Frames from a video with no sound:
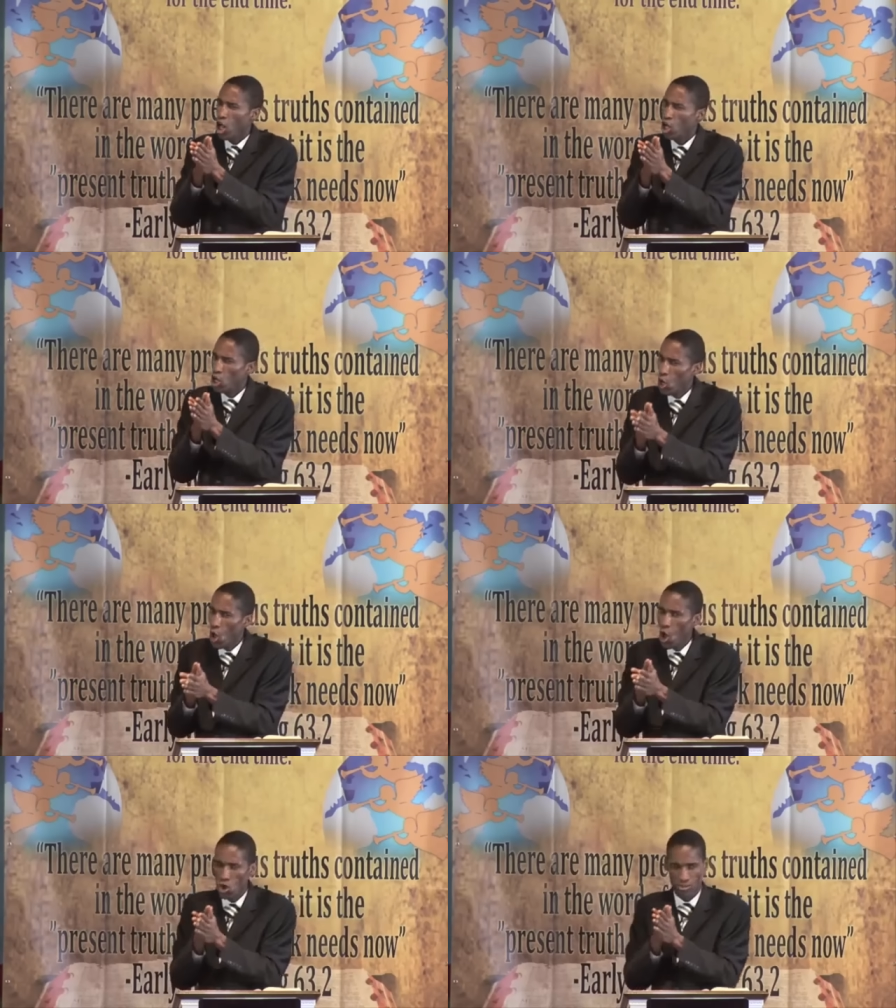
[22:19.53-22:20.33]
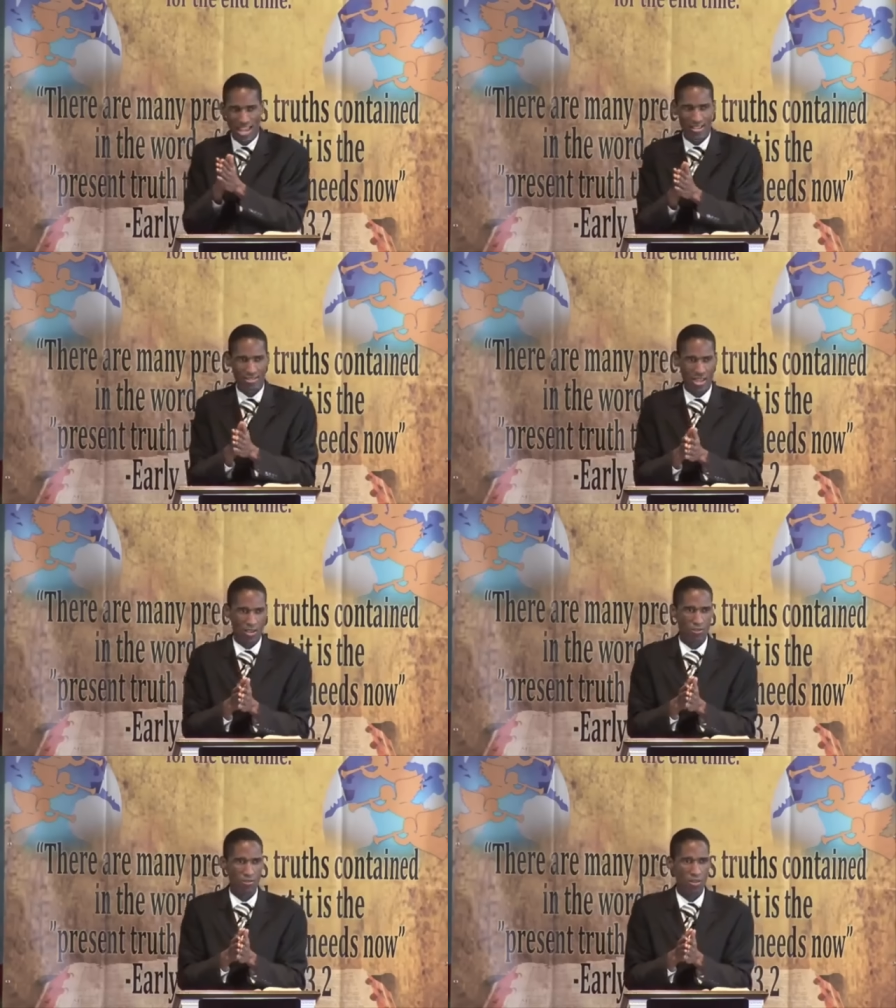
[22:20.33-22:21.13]
laws like
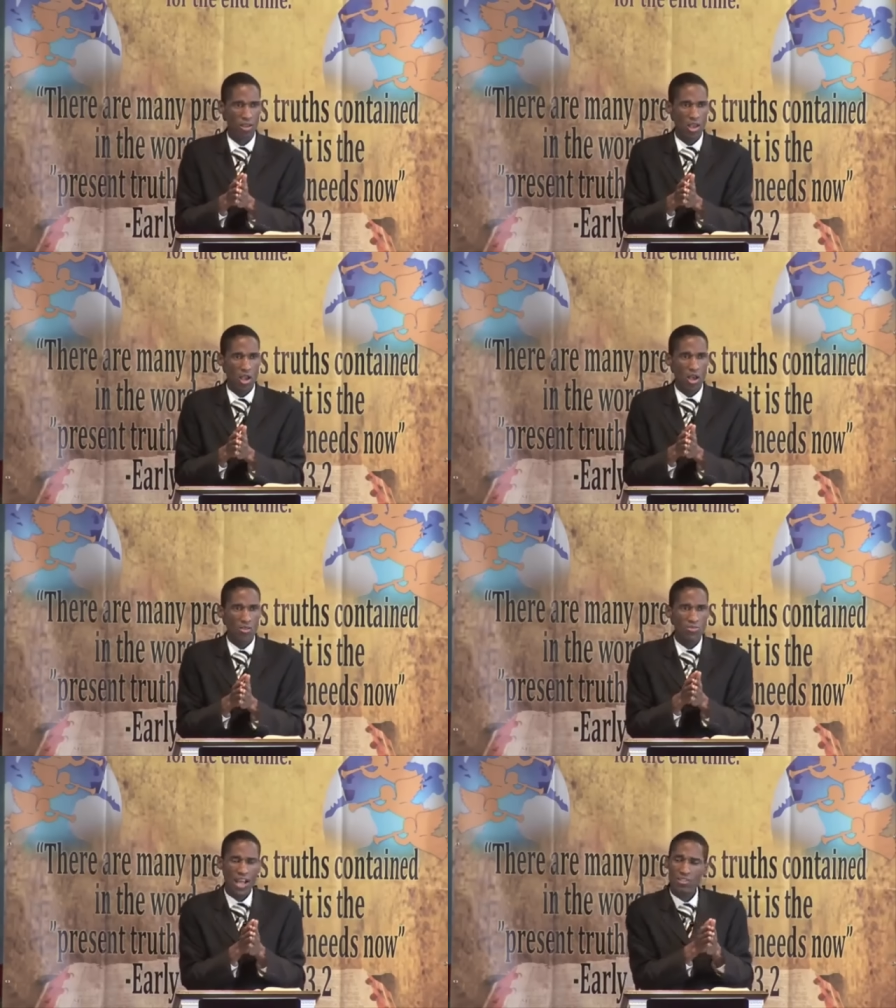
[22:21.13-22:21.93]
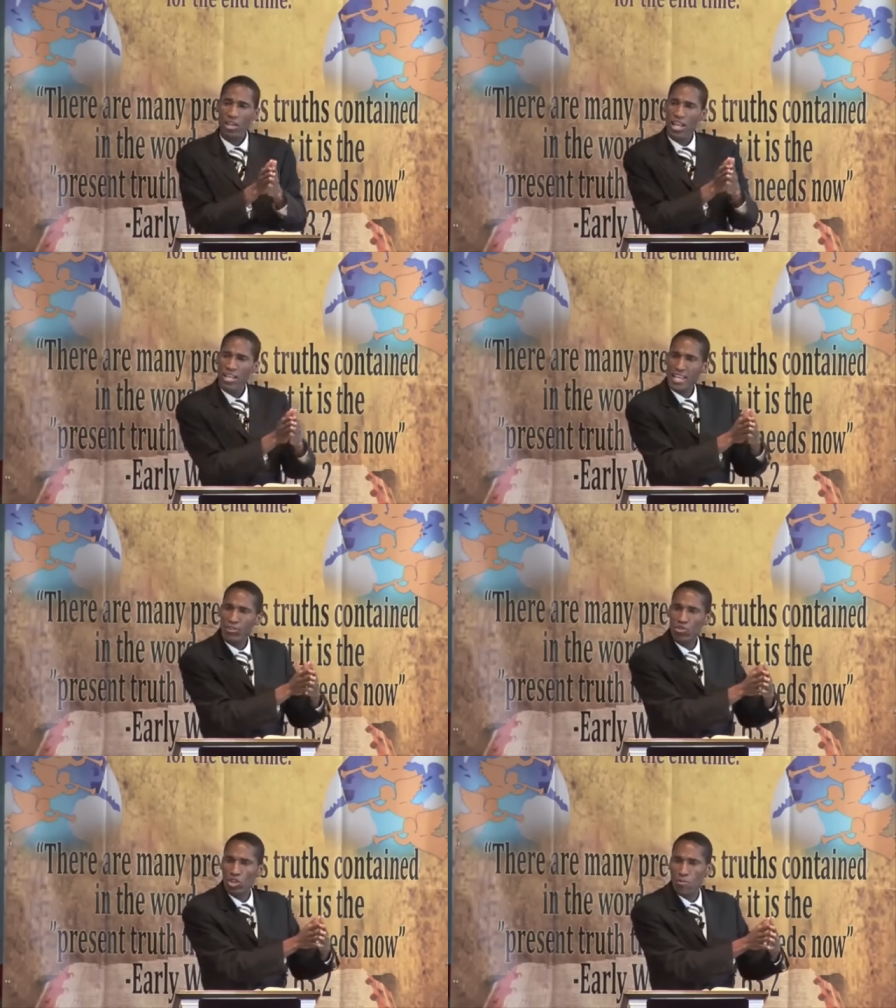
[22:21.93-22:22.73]
this, that's going to
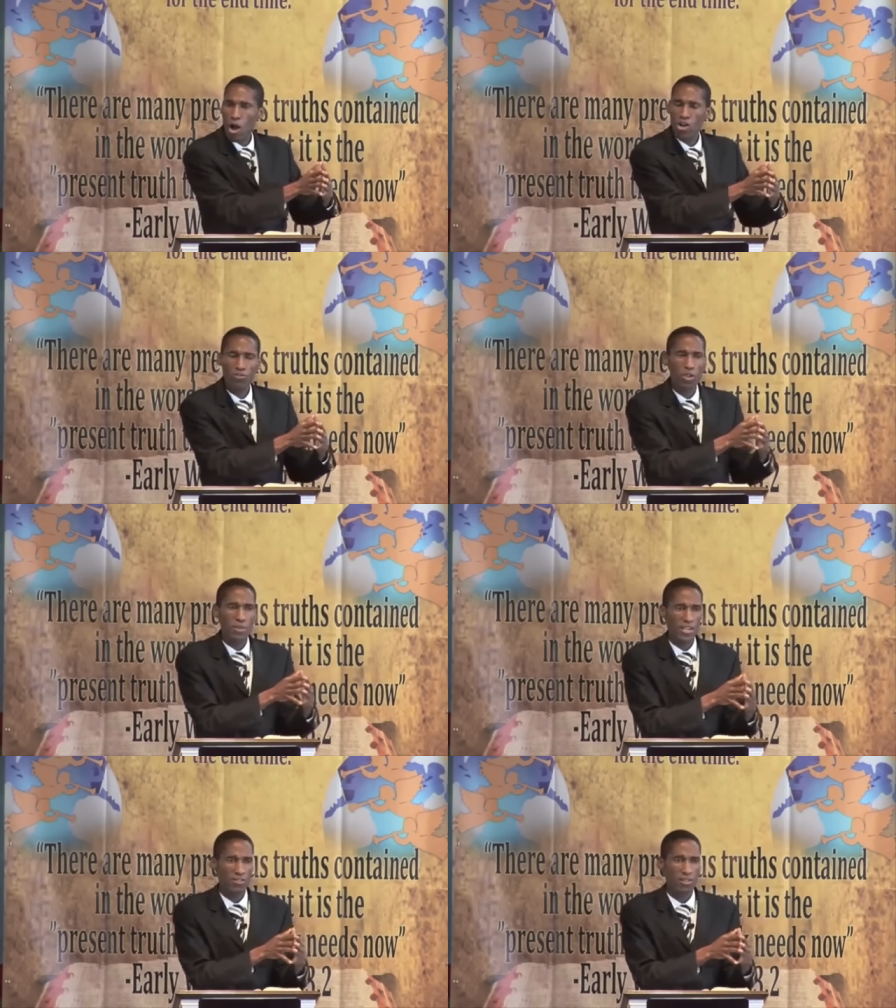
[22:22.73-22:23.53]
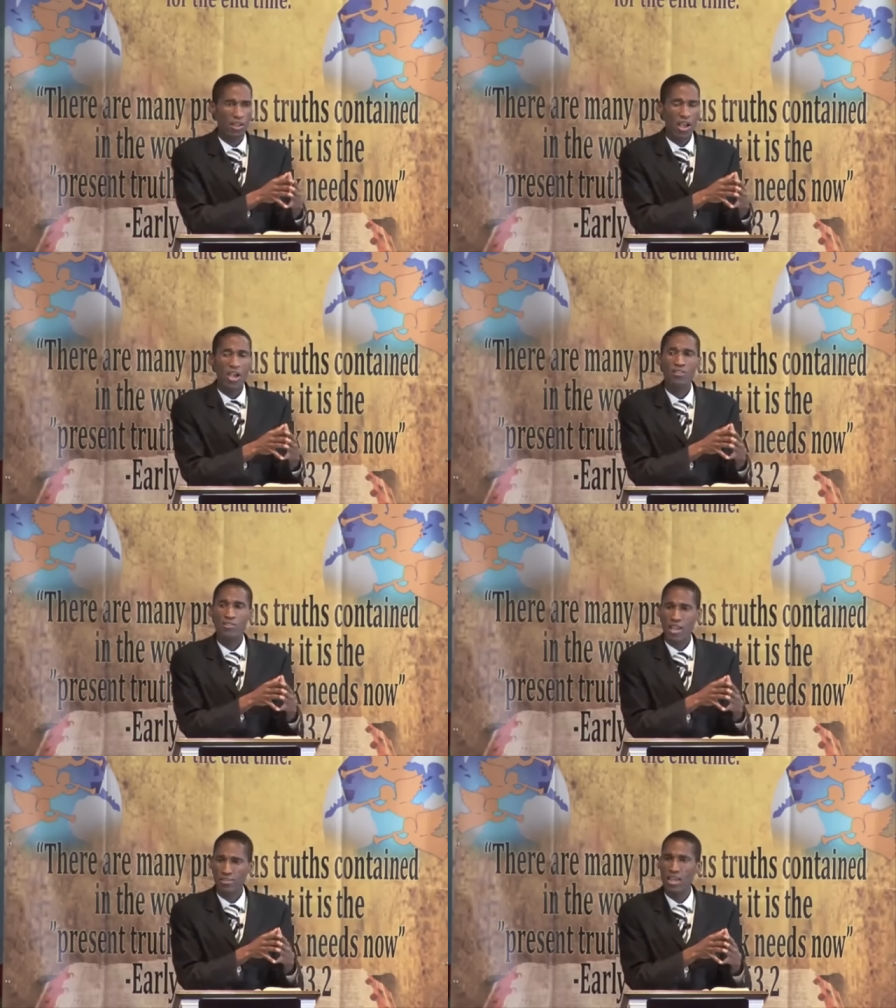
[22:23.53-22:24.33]
lead to the mark of the beast. And
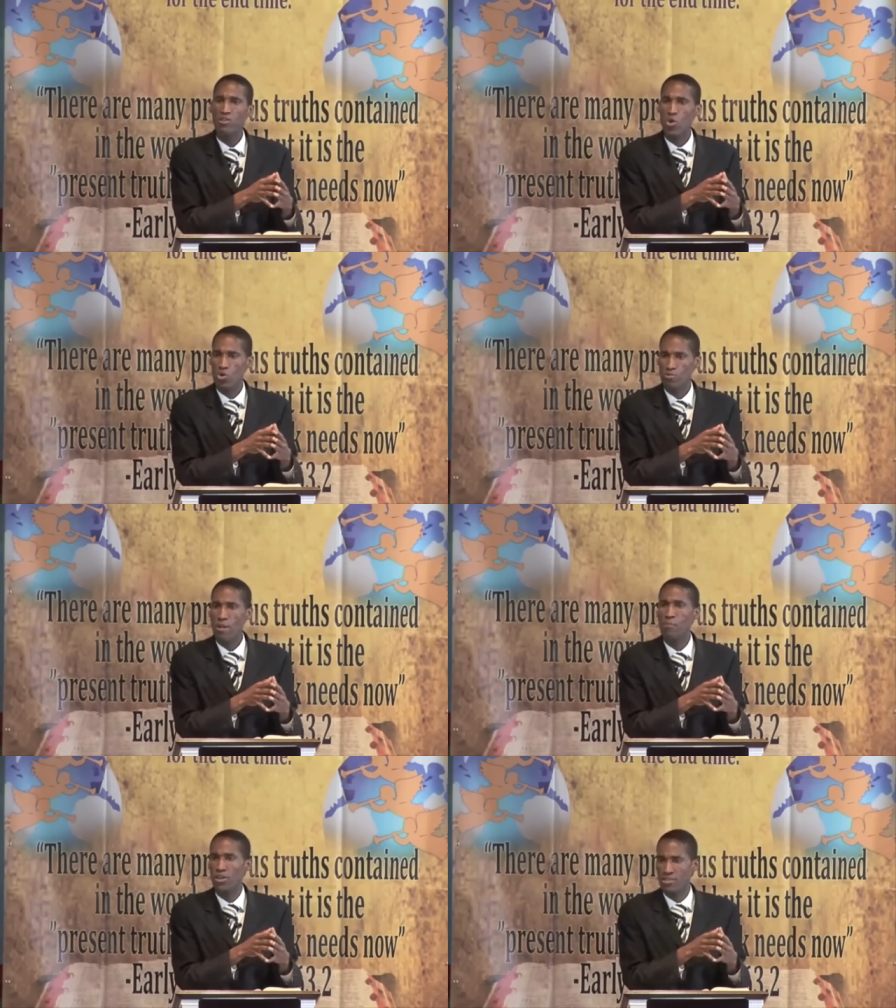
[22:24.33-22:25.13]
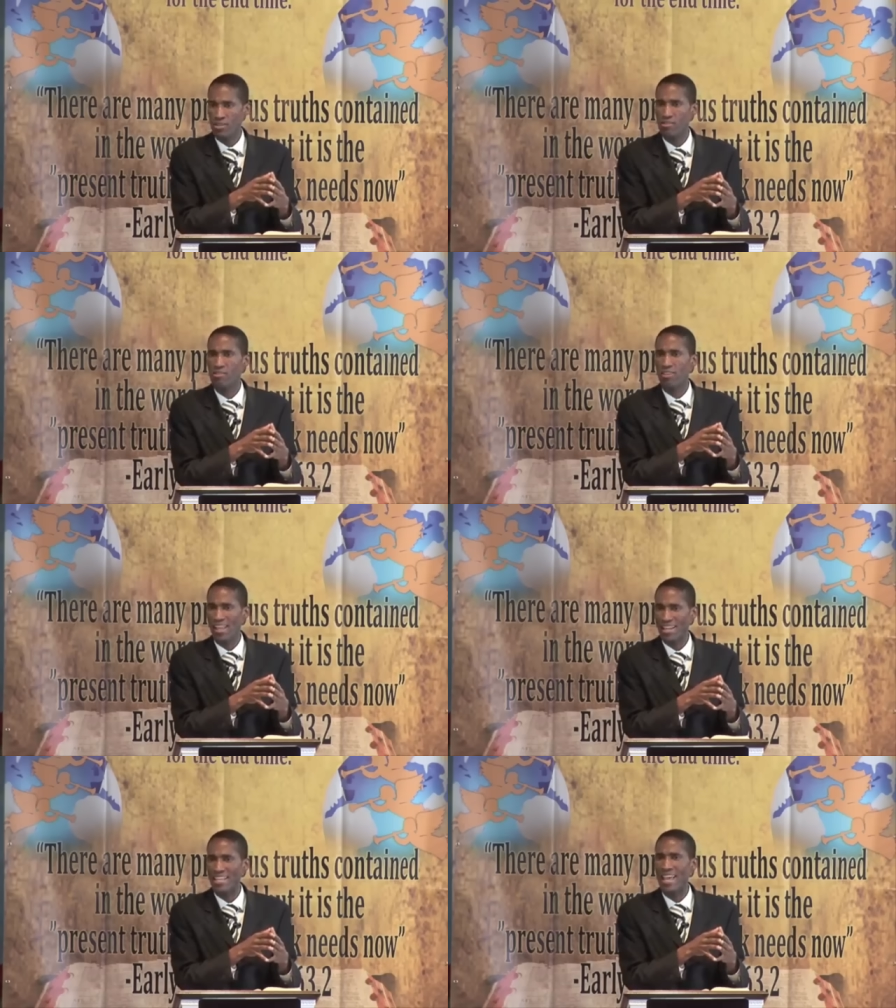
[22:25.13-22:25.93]
Satan knows, my brothers and sisters,
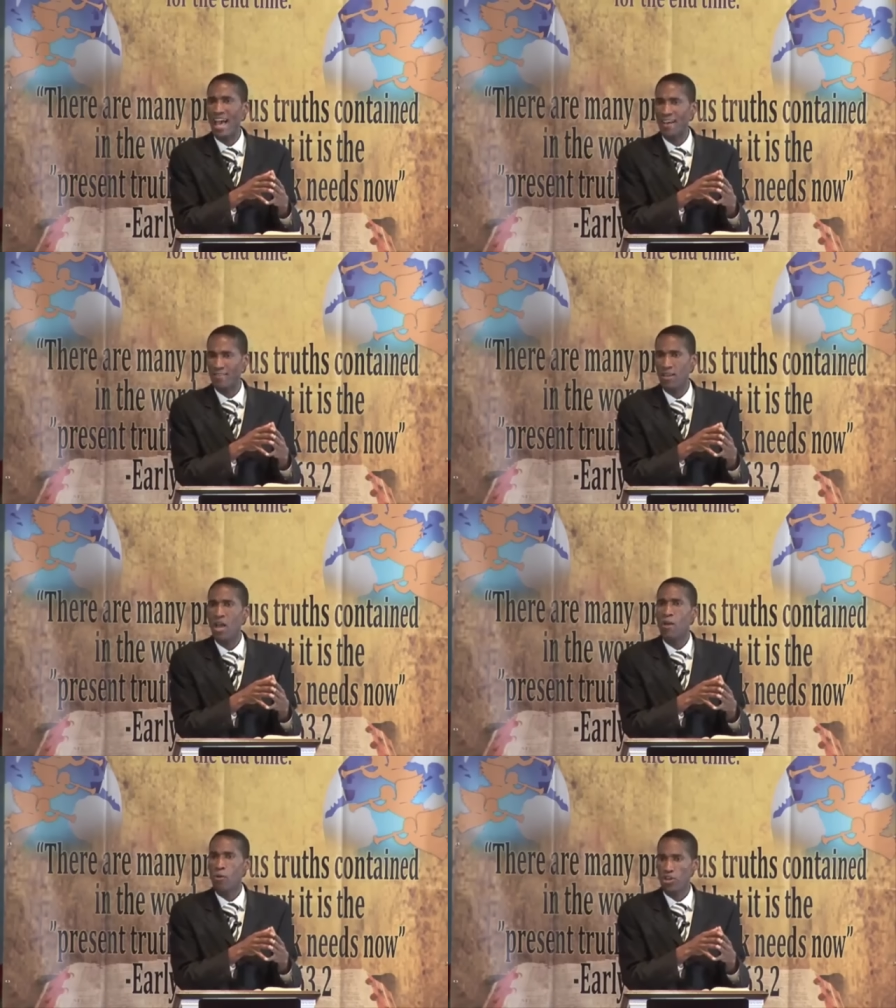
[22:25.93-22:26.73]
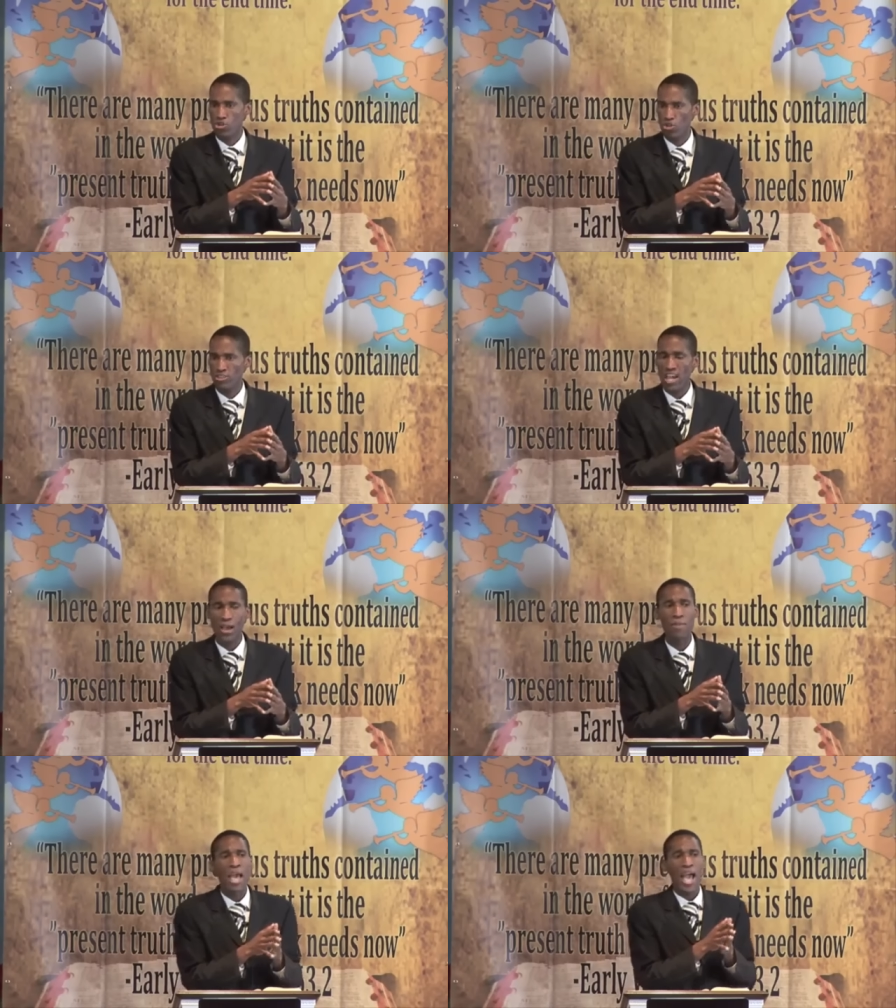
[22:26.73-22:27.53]
that he has but a short time.